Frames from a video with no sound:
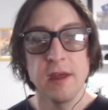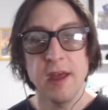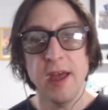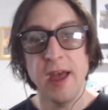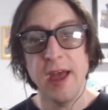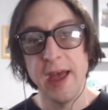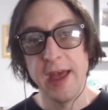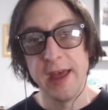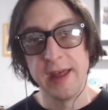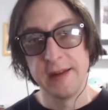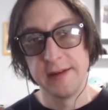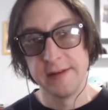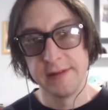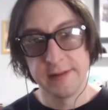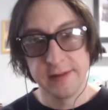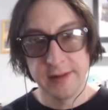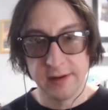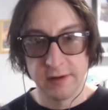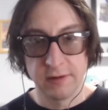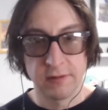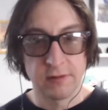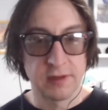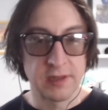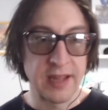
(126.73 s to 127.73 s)
and, you
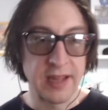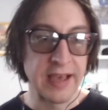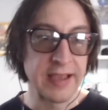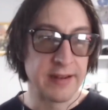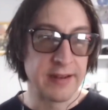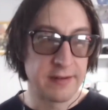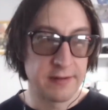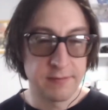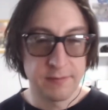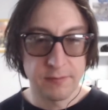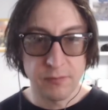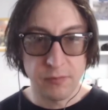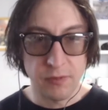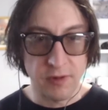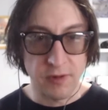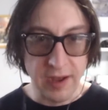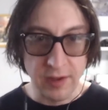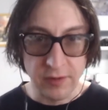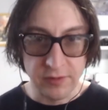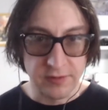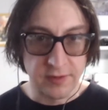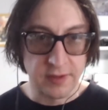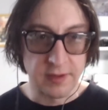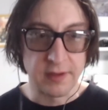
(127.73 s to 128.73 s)
know, light
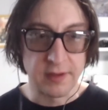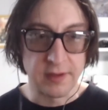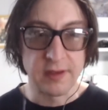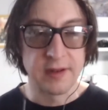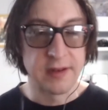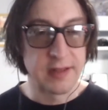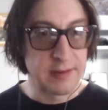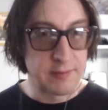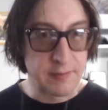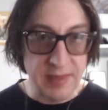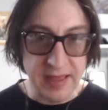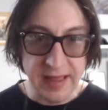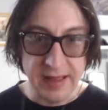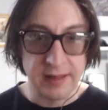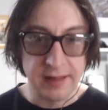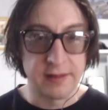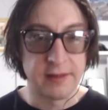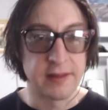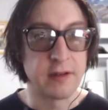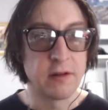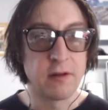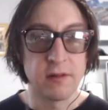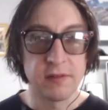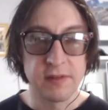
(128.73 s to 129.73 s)
browsing and email
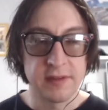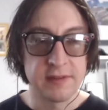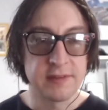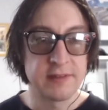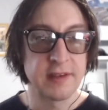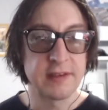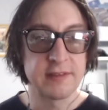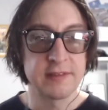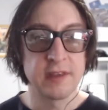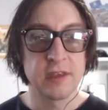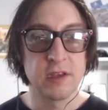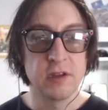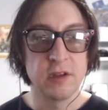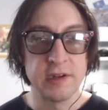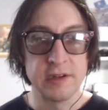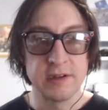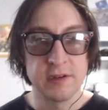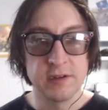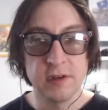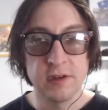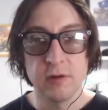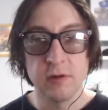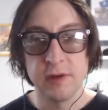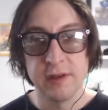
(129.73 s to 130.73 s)
and all these things that you need to
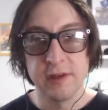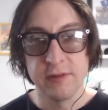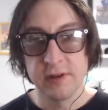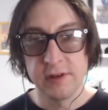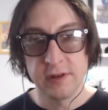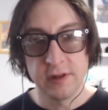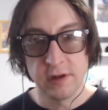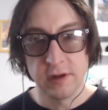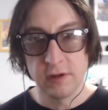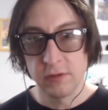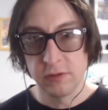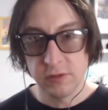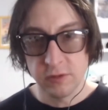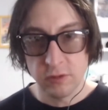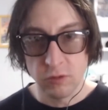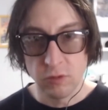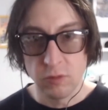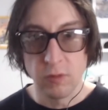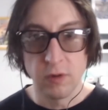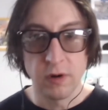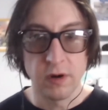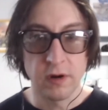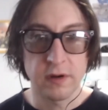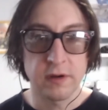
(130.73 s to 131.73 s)
do, even, you know,
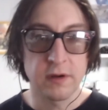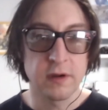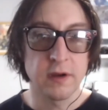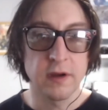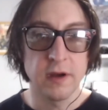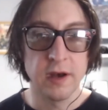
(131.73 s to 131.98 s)
schoolwork.